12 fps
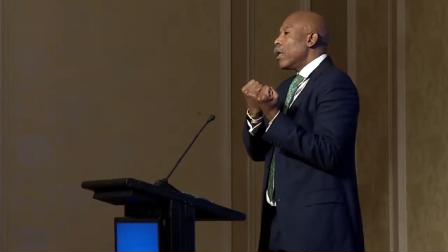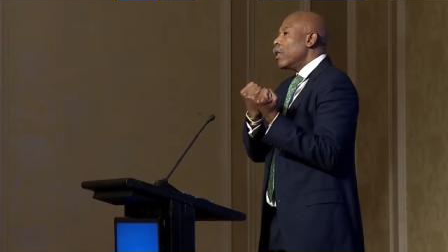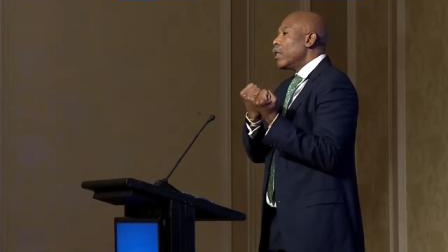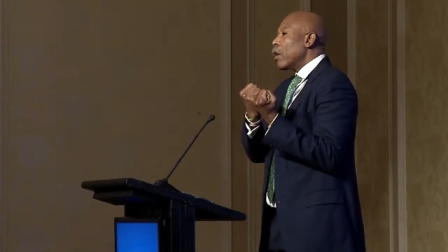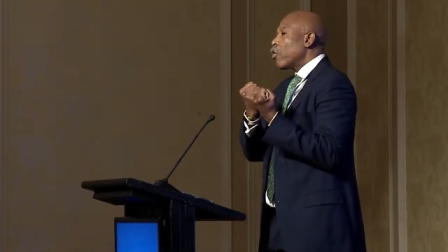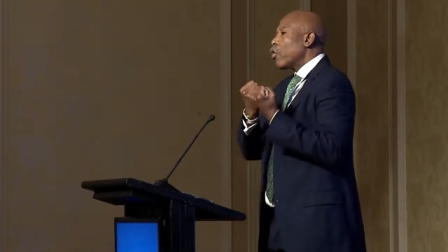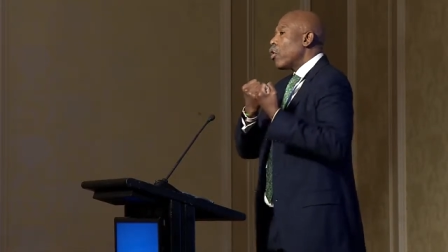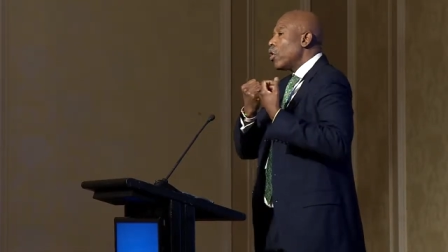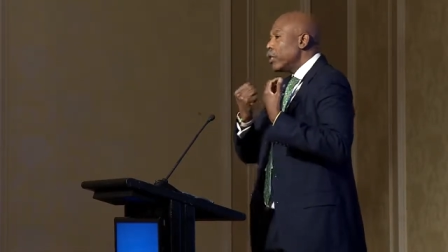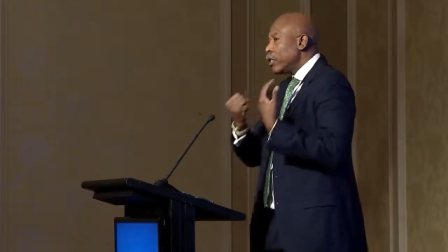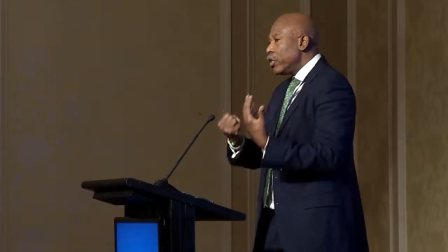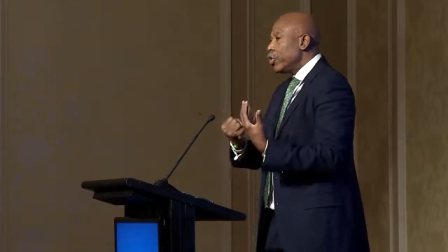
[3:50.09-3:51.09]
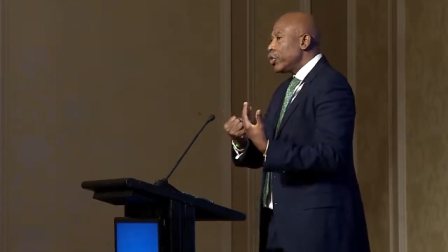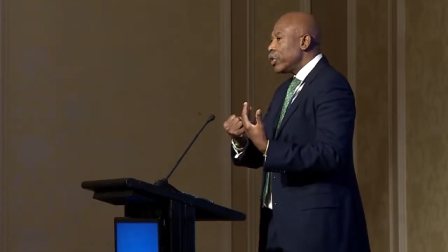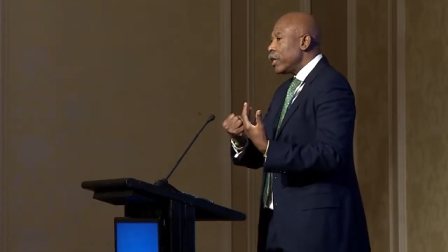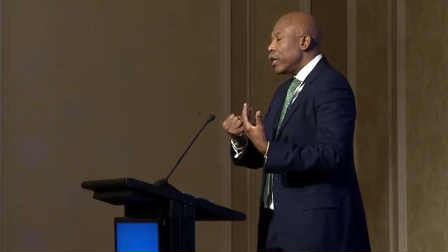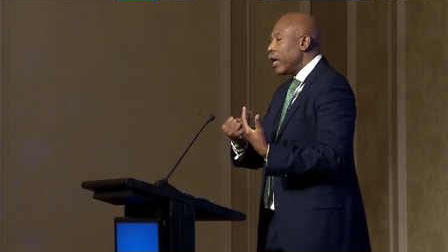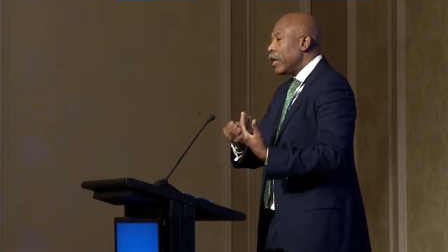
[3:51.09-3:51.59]
the
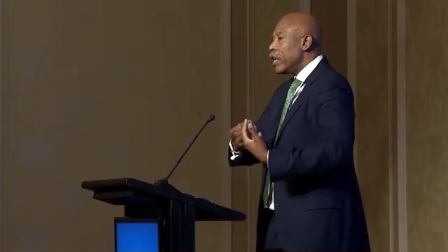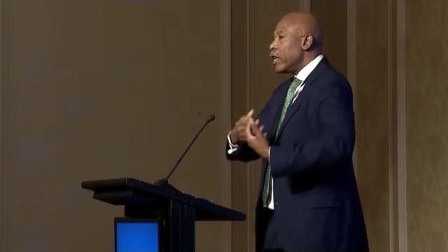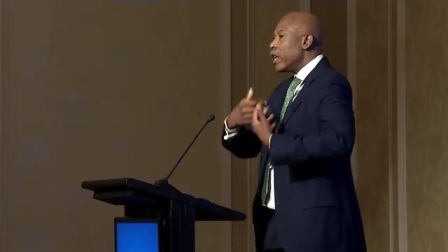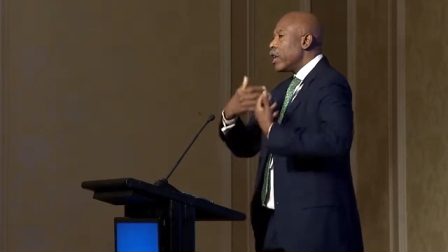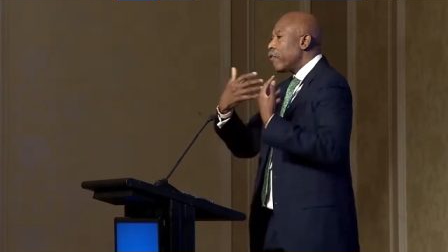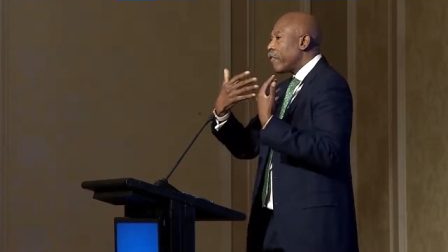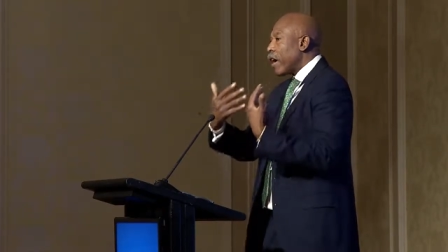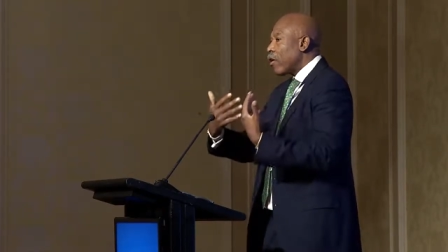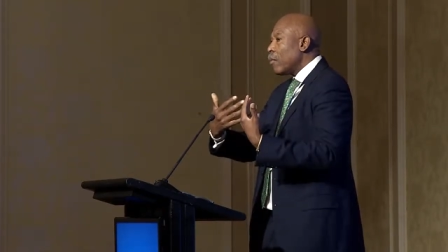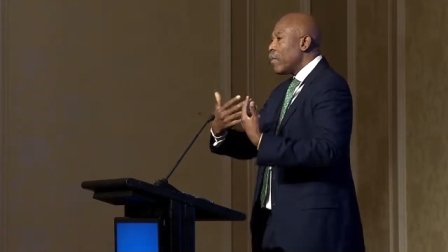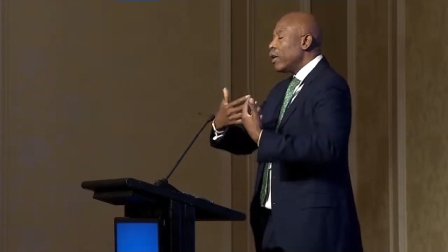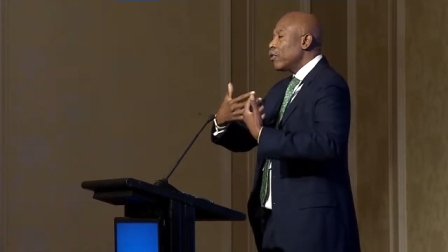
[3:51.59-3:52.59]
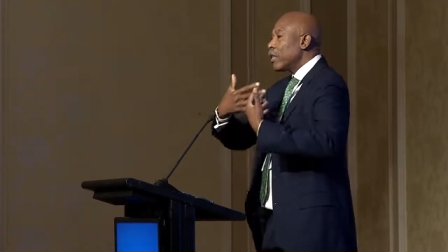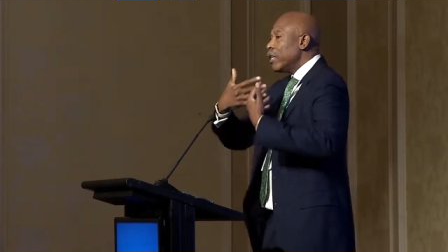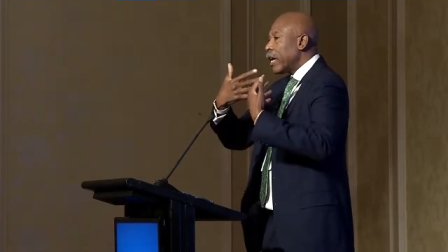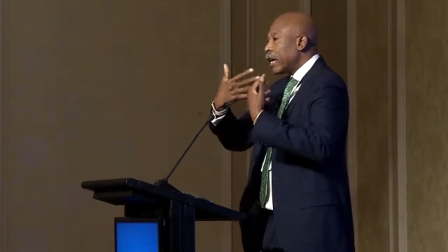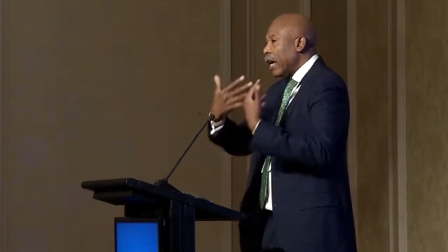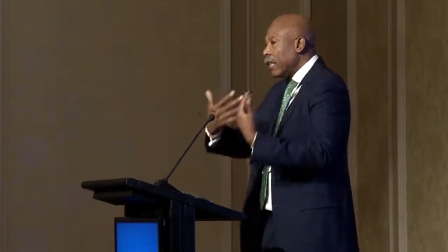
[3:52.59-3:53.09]
constitution and in an environment in
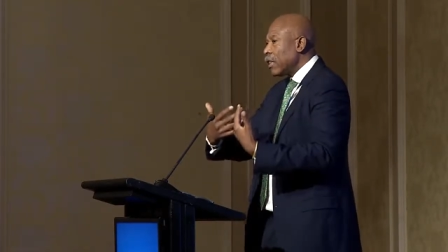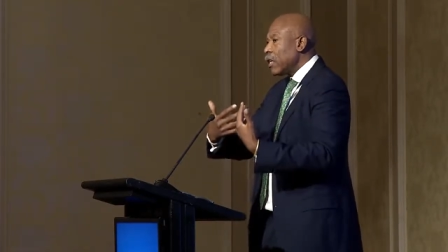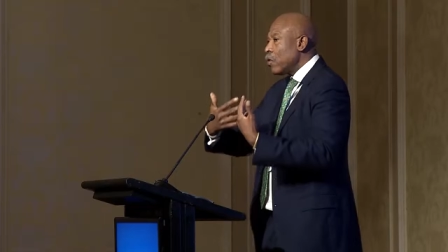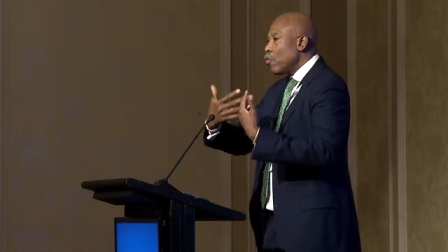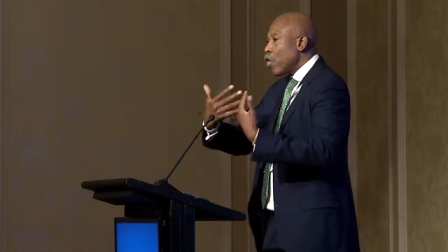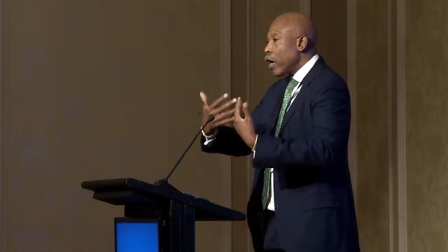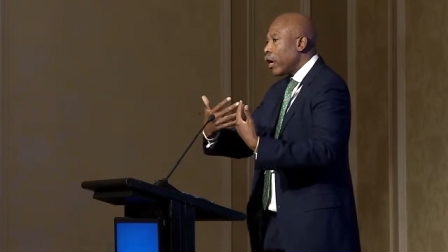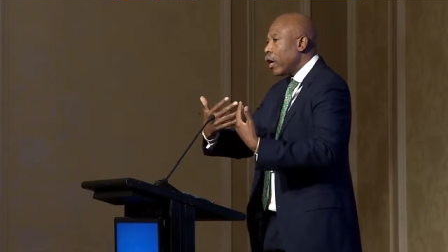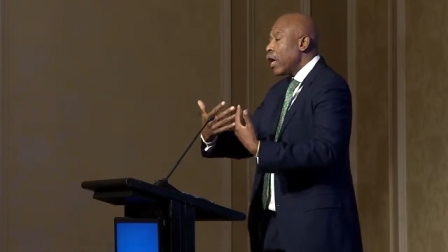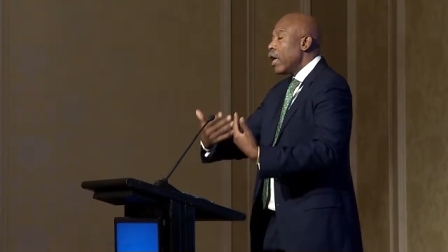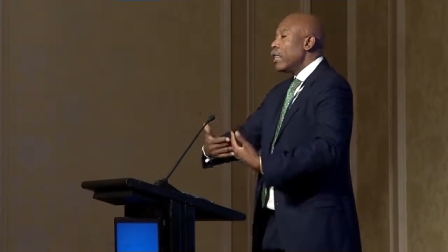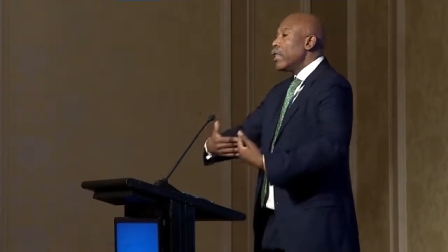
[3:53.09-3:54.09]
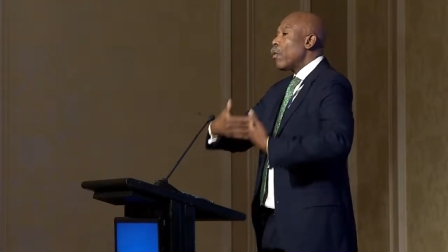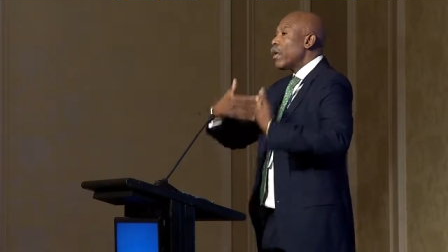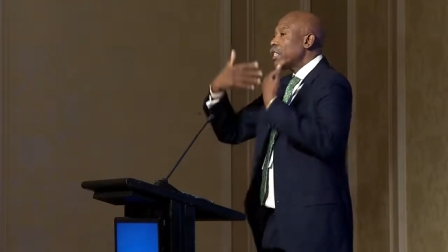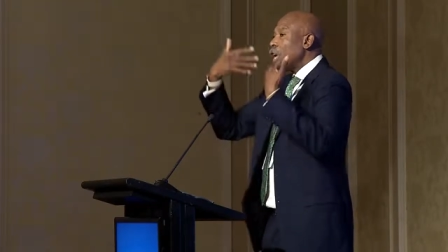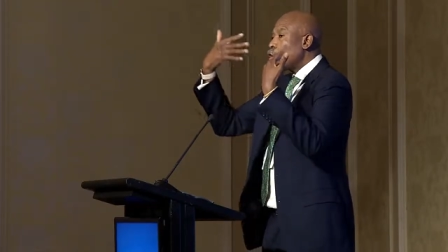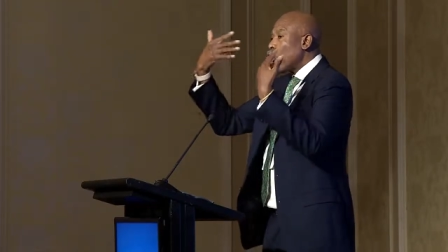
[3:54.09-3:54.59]
a country where there
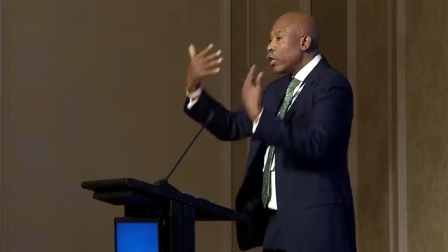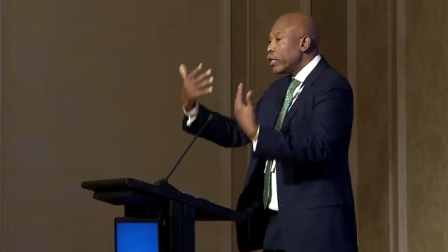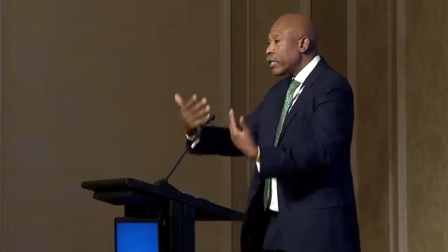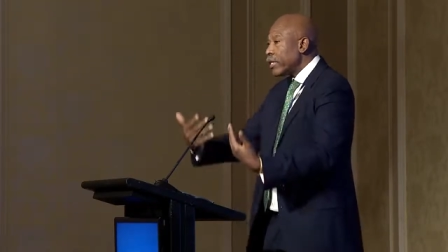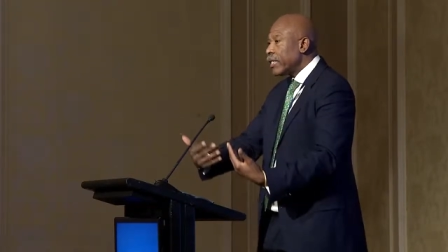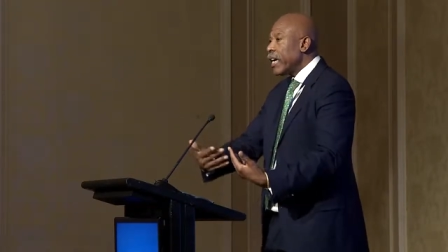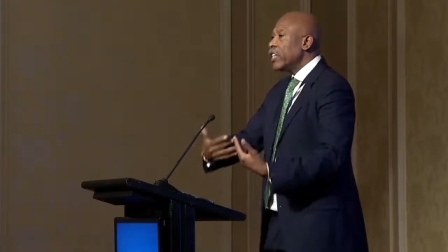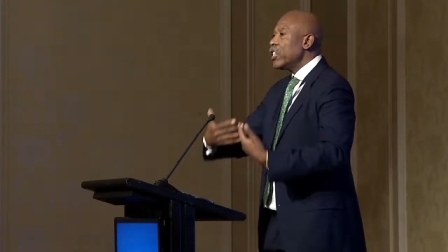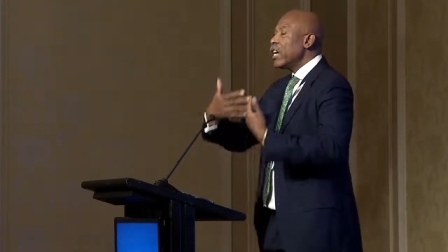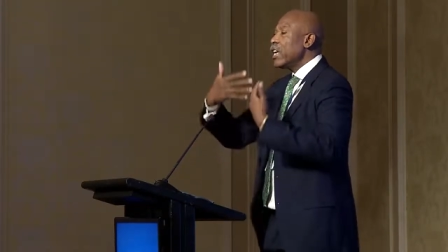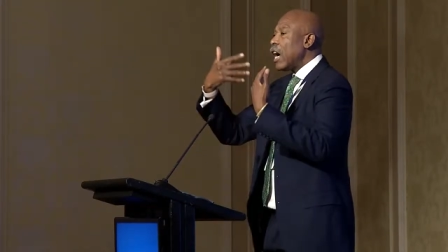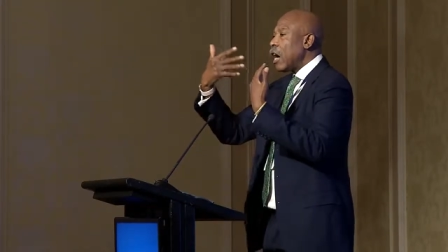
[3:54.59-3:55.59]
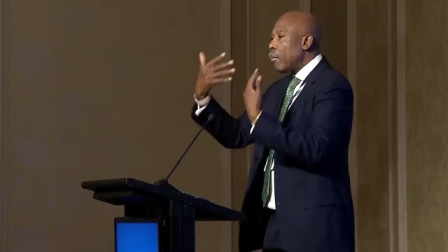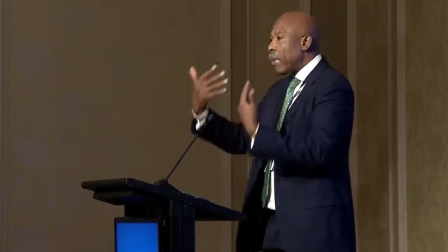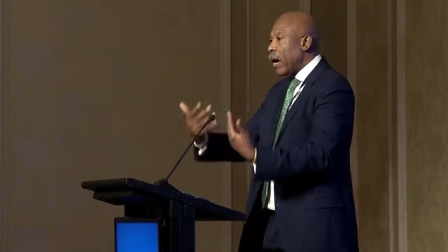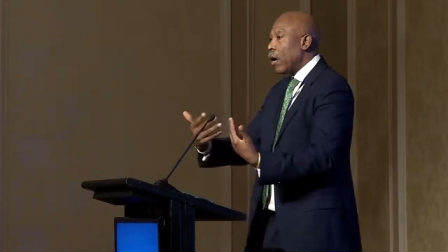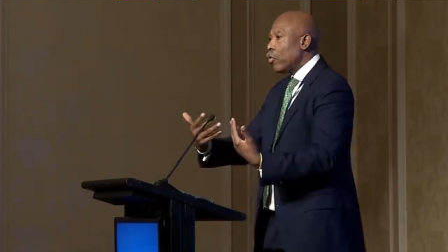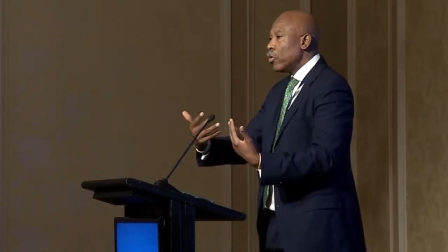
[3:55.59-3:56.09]
was a contestation
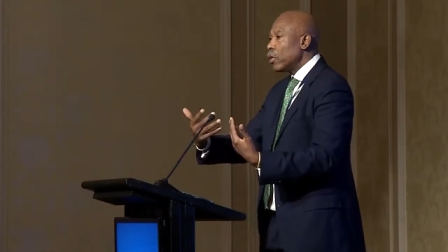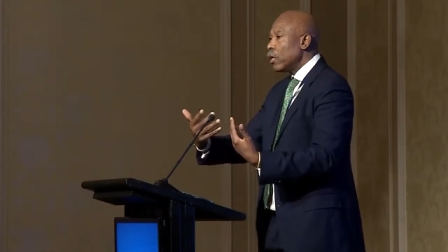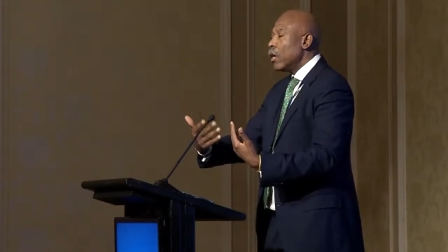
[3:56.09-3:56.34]
about